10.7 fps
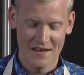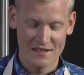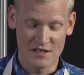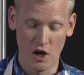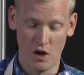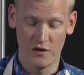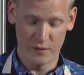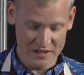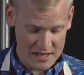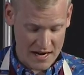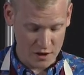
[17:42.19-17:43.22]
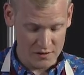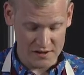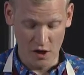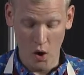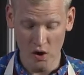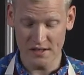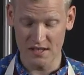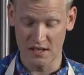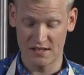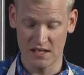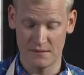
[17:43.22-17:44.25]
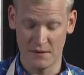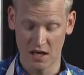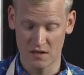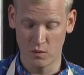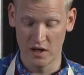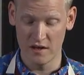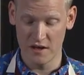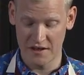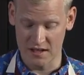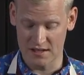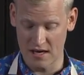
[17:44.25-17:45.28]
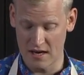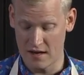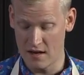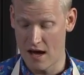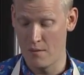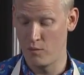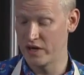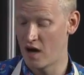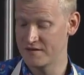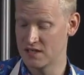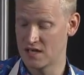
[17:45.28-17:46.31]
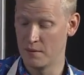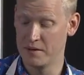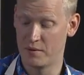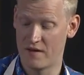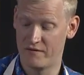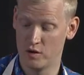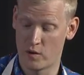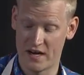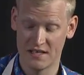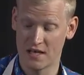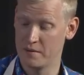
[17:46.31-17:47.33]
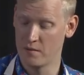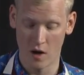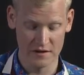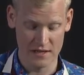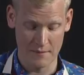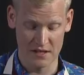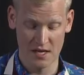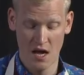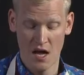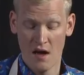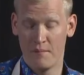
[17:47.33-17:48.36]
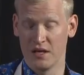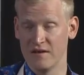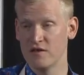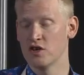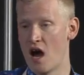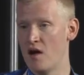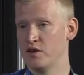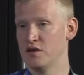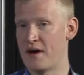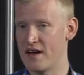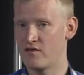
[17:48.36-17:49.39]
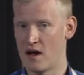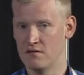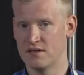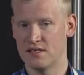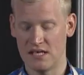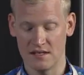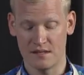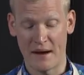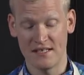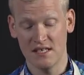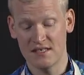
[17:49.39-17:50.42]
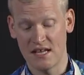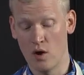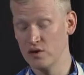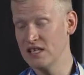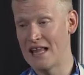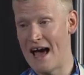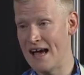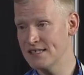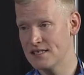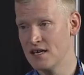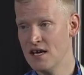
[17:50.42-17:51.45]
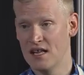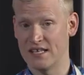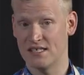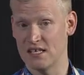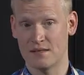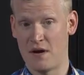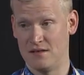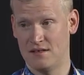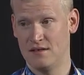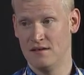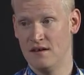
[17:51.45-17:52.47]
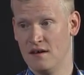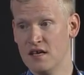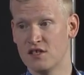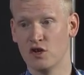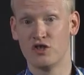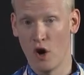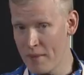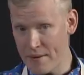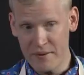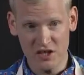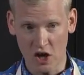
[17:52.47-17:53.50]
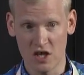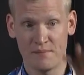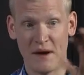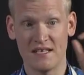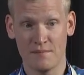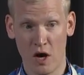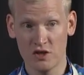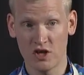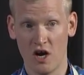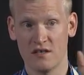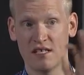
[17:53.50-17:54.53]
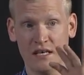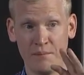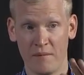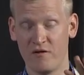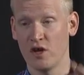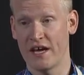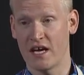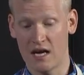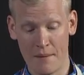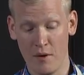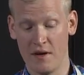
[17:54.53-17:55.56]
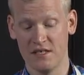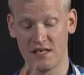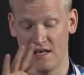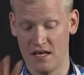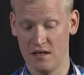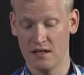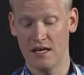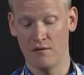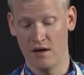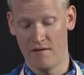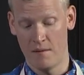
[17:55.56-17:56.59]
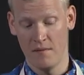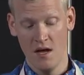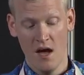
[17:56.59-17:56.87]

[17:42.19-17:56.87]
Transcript: So the reason I use the whole seeds is because one of the things that we often tell people at Food & Wine, I tell people all the time is, believe it or not, when you buy ground spices, they only last like 6 months. So don't buy big jars, buy small jars, keep them for like a couple months and then get rid of them.